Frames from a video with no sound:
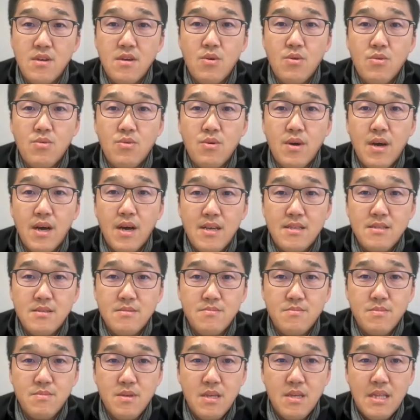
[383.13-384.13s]
who has a
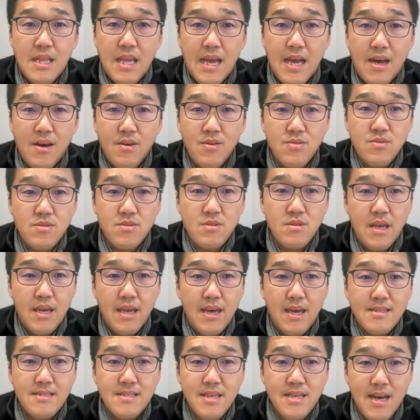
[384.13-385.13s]
in-house
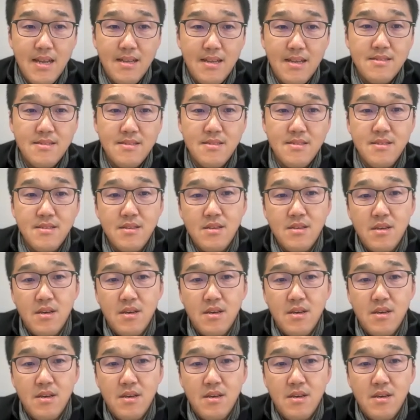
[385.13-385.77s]
AI talents,